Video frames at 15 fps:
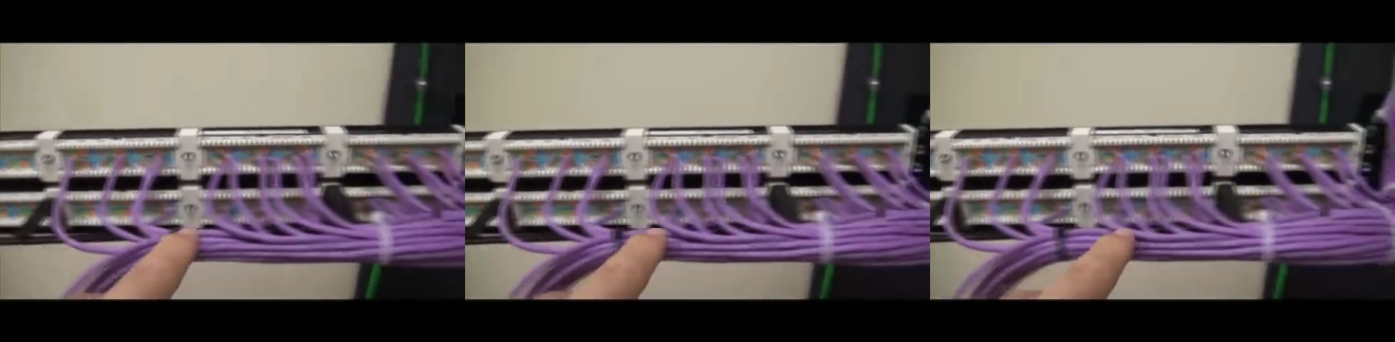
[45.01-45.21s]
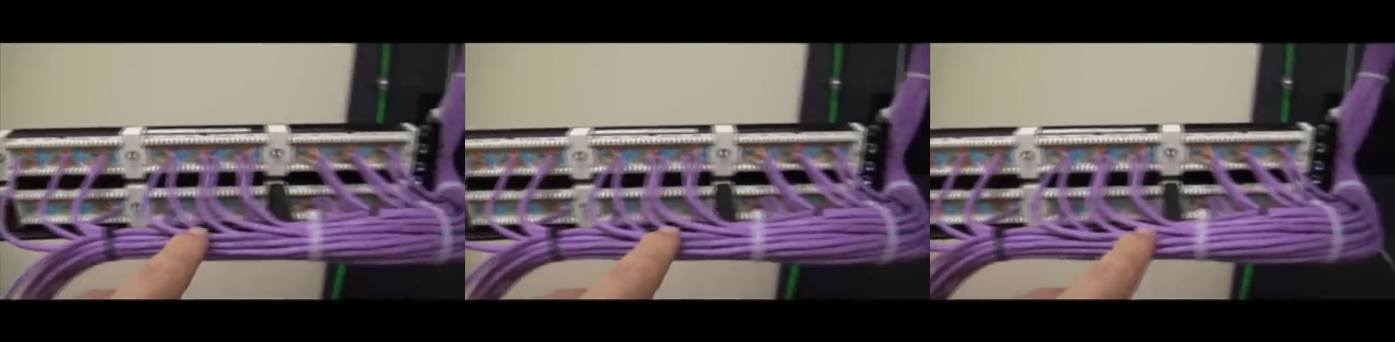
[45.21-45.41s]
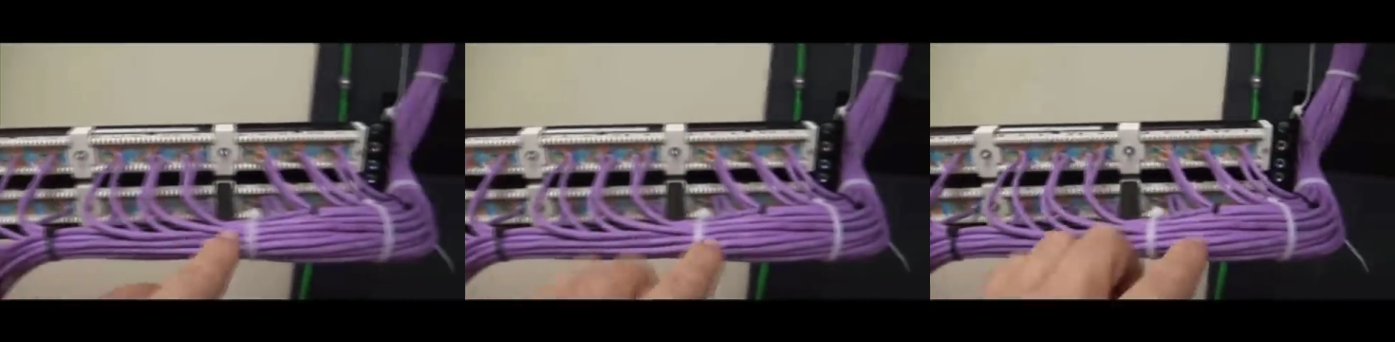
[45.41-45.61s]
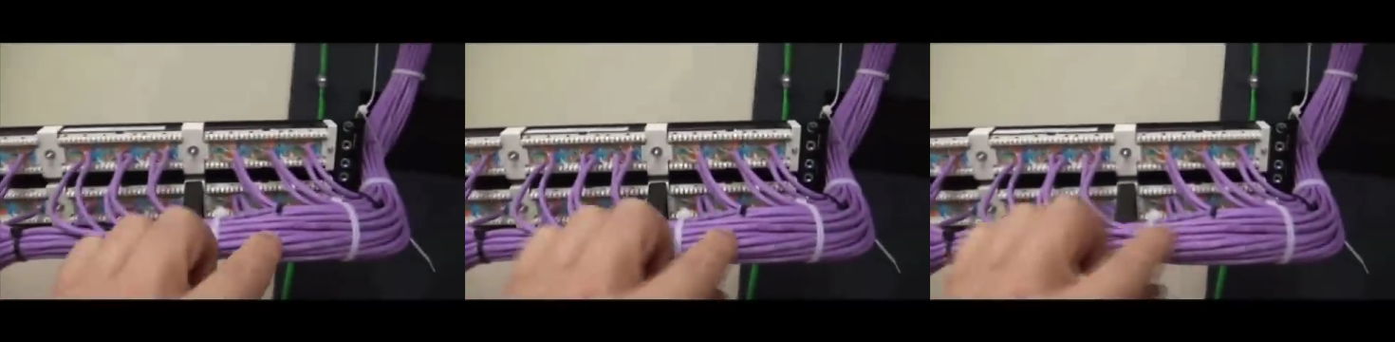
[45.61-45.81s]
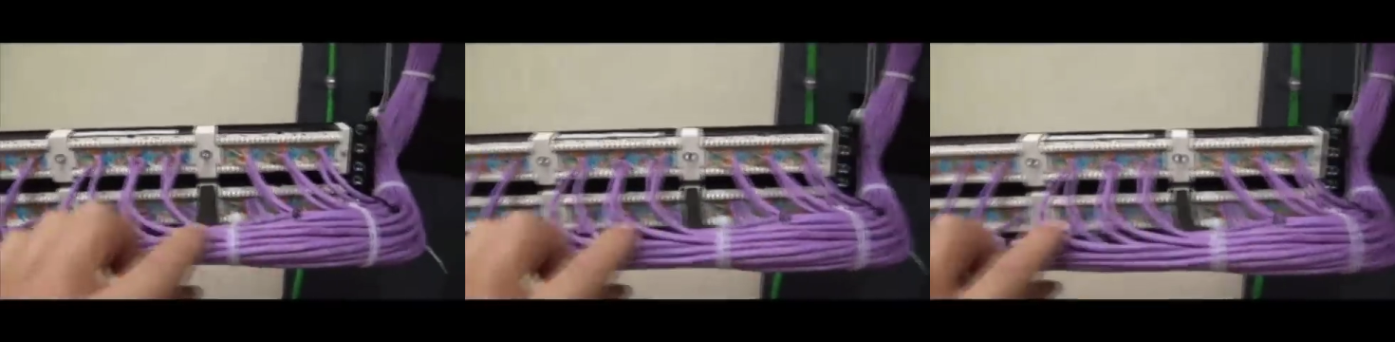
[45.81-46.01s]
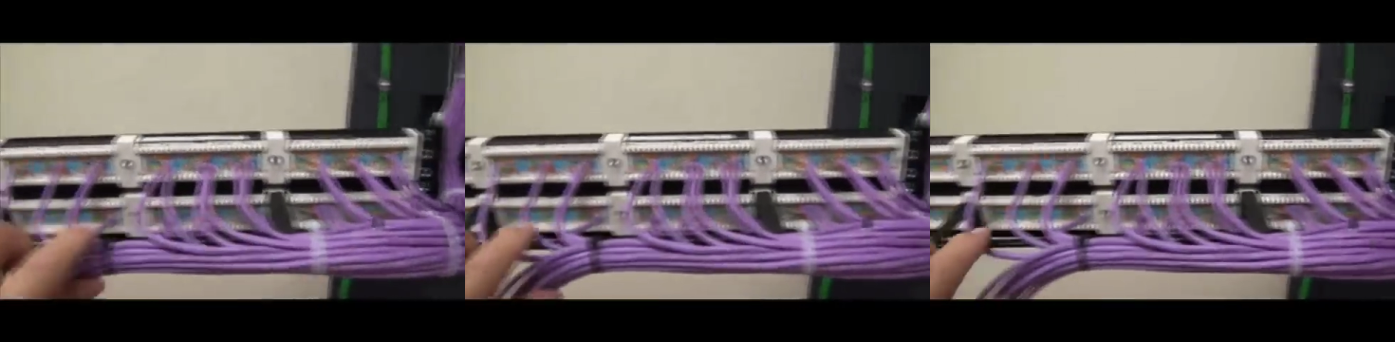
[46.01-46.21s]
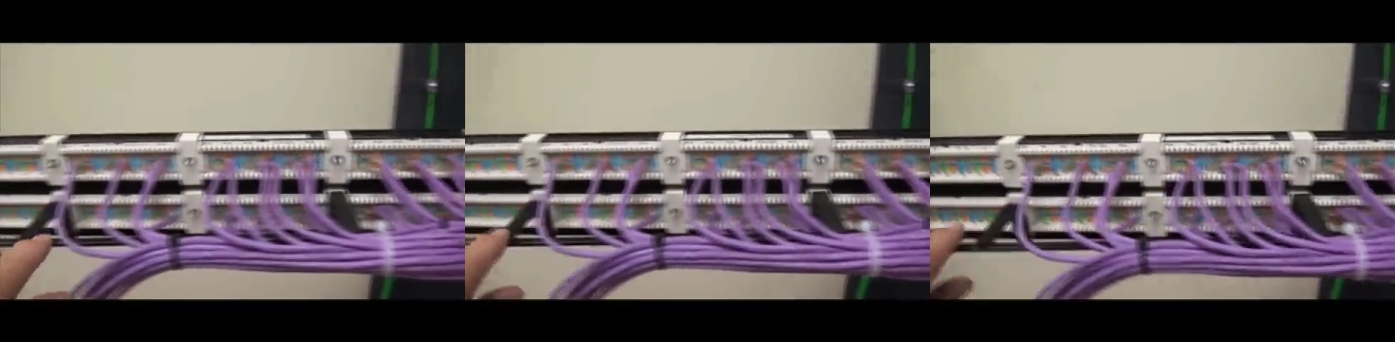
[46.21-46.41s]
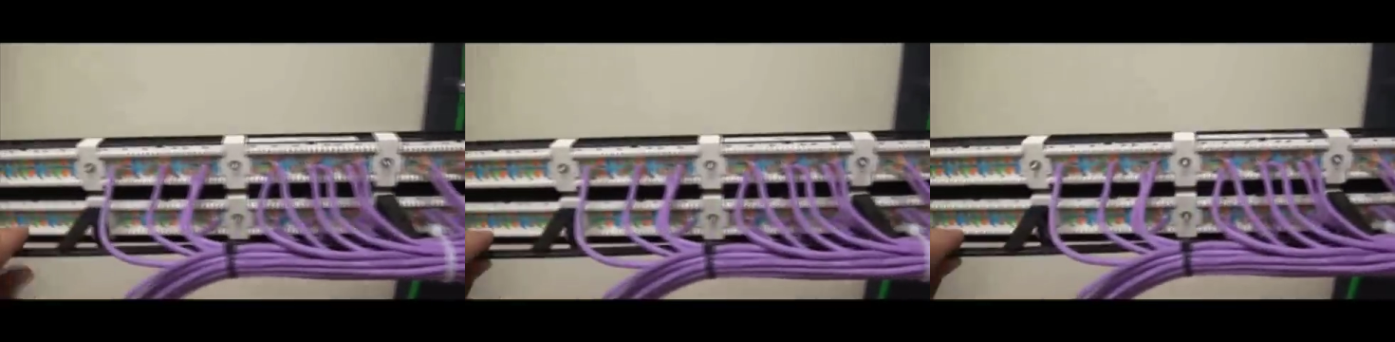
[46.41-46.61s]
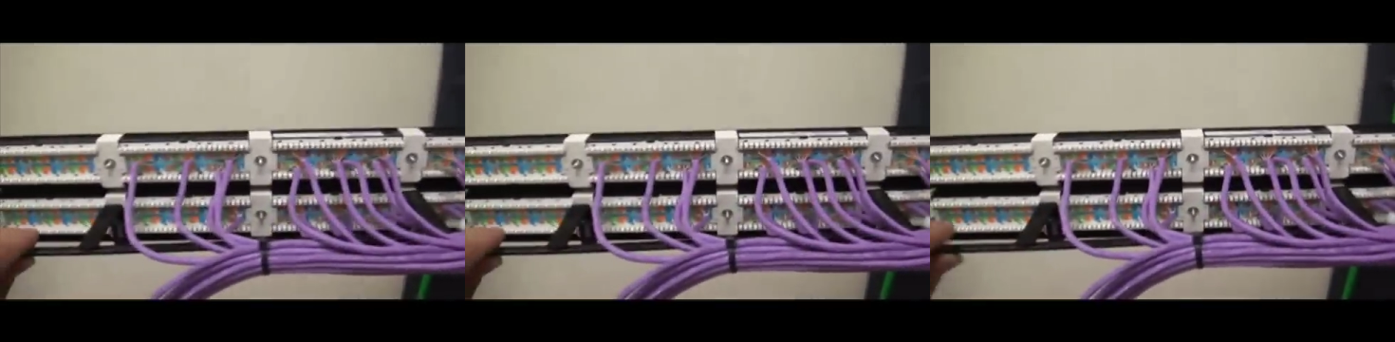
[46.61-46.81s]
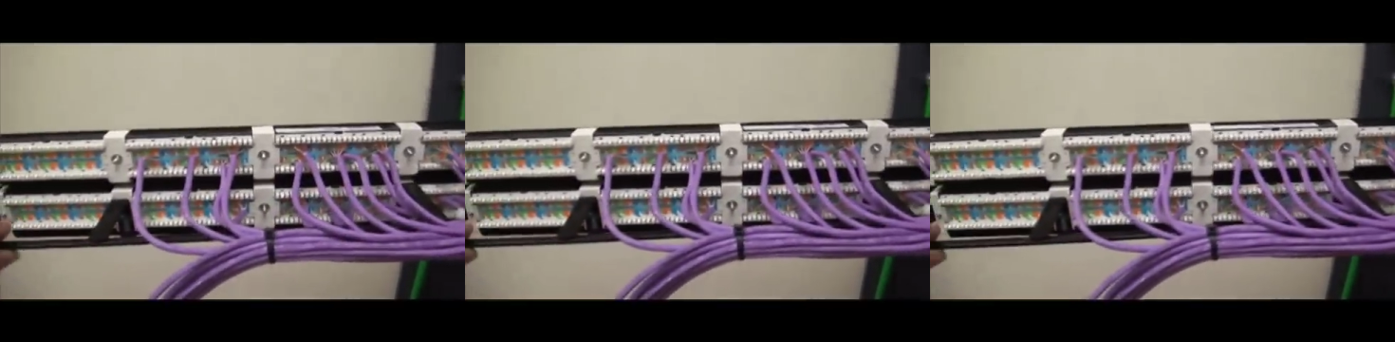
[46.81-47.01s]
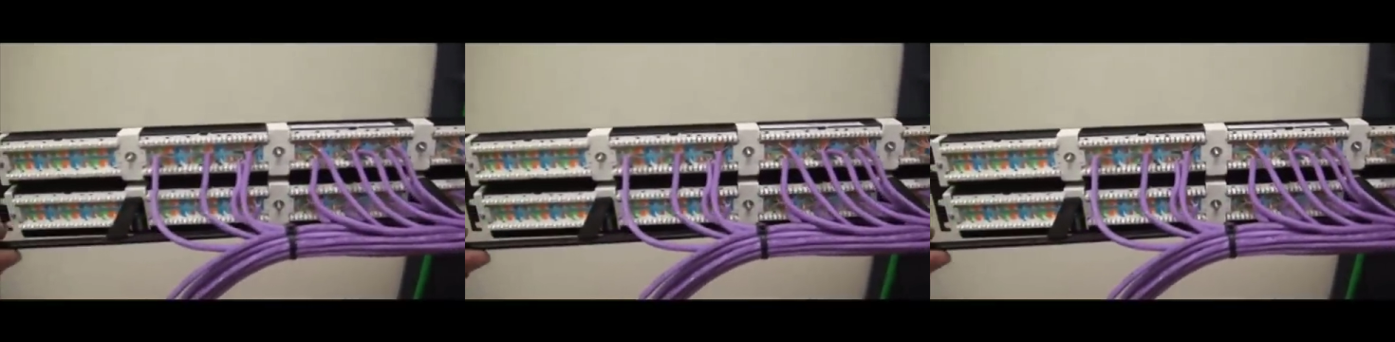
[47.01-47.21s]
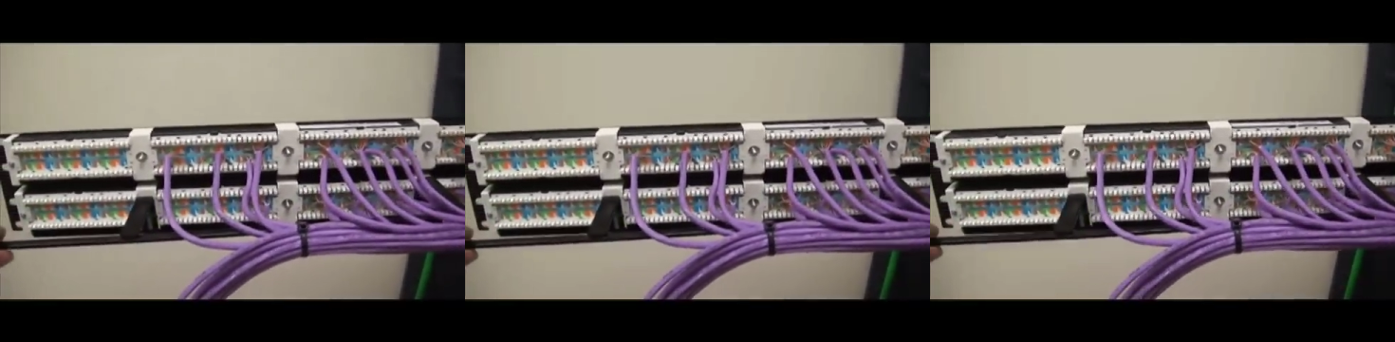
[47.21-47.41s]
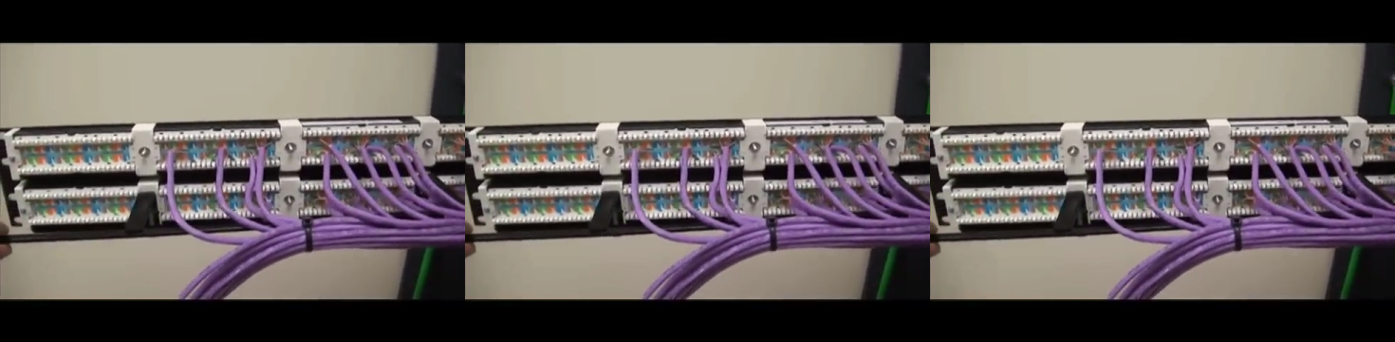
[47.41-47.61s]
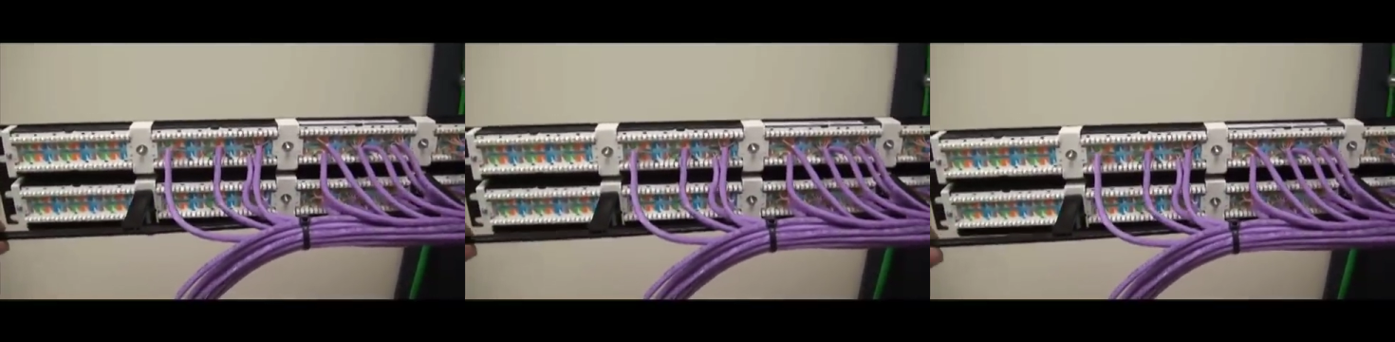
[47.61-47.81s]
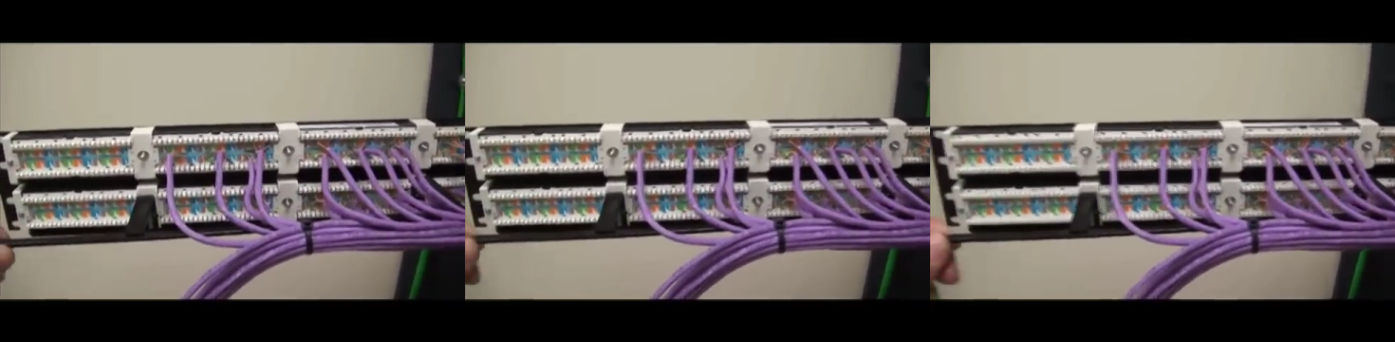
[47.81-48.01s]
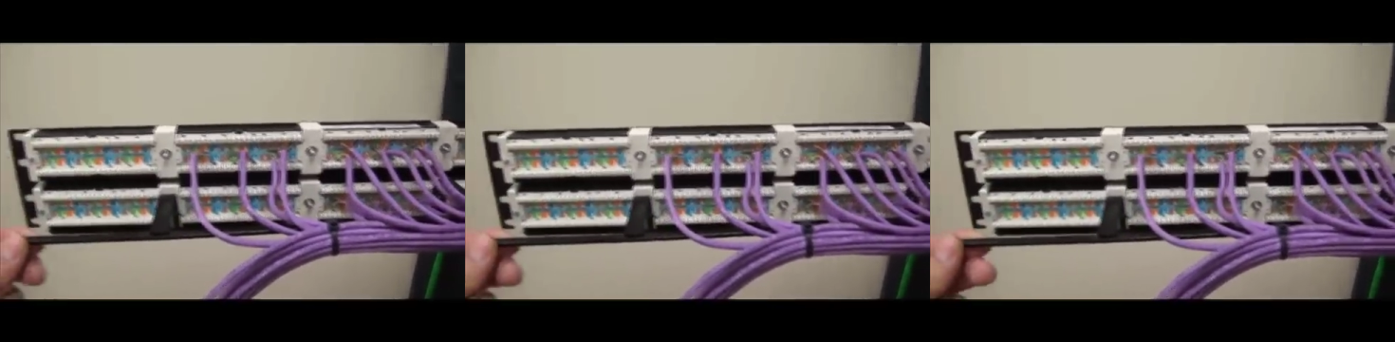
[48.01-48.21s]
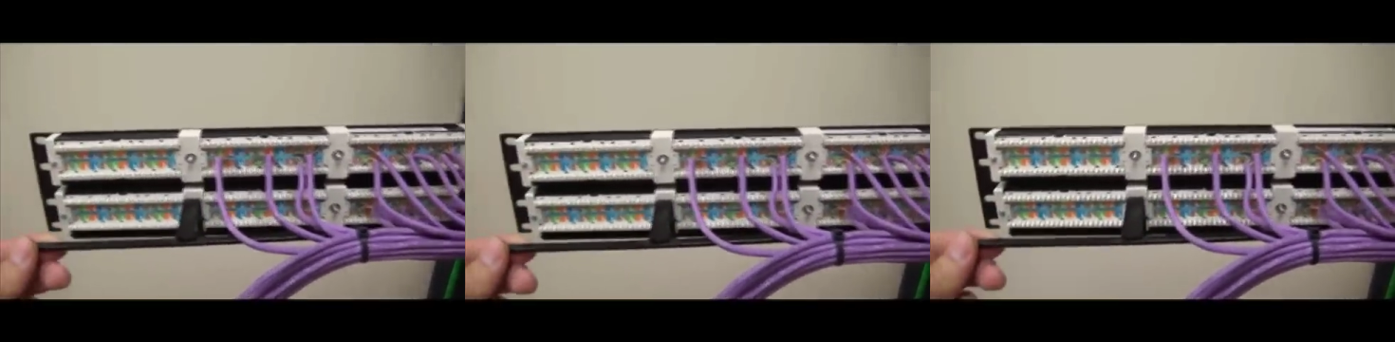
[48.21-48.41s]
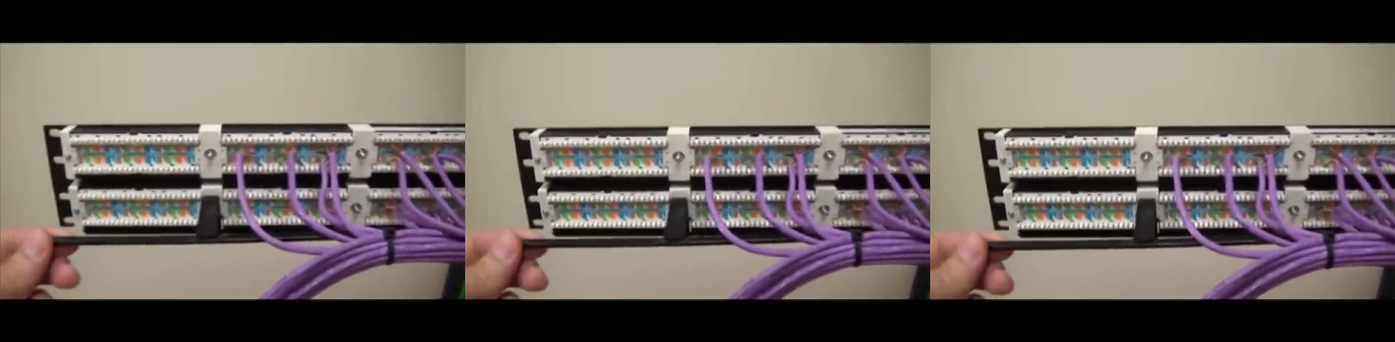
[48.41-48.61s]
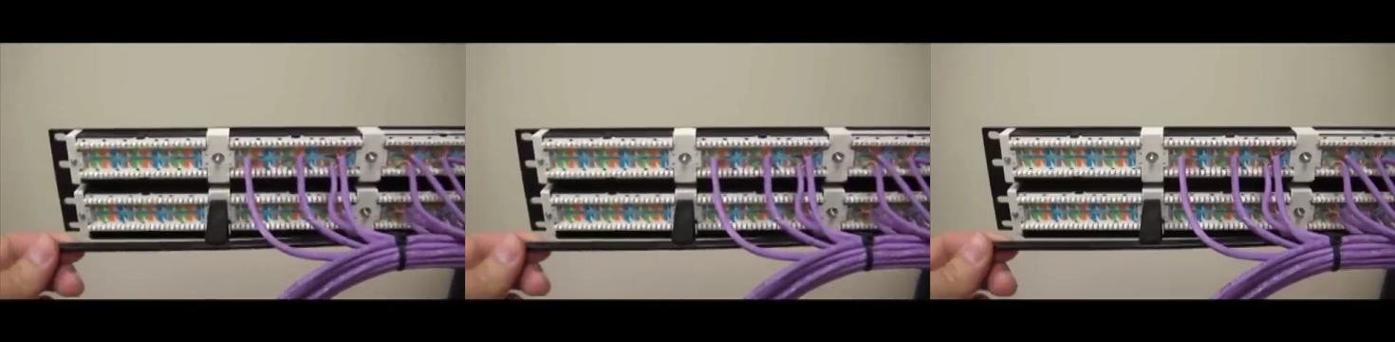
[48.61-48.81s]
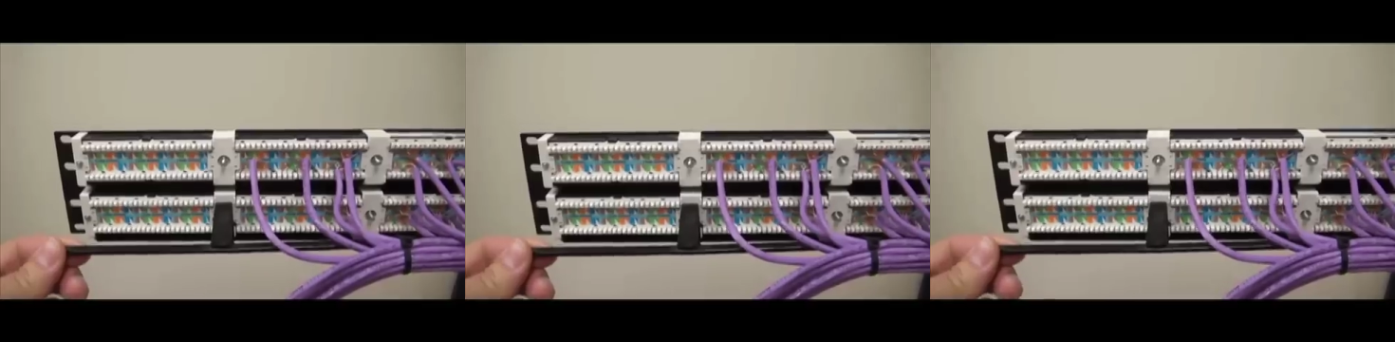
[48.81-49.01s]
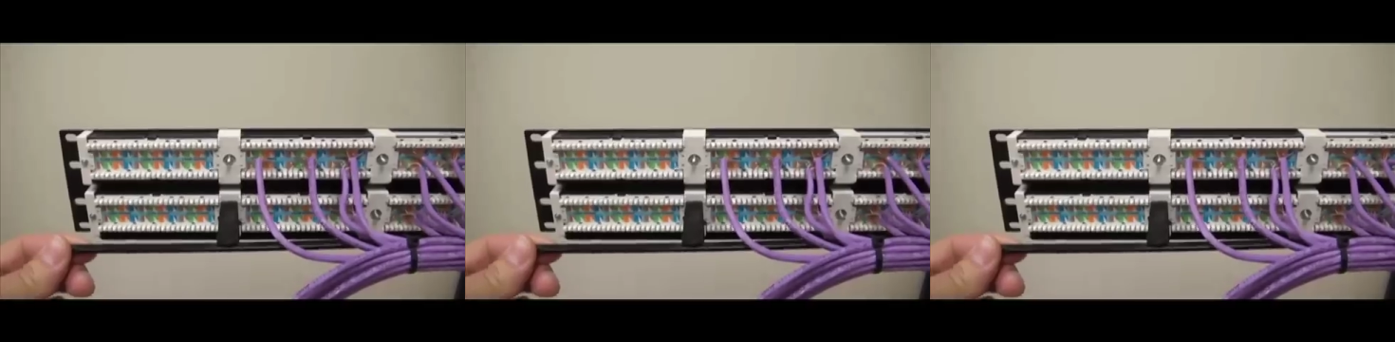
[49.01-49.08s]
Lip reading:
No face is visible, so there are no lips to read.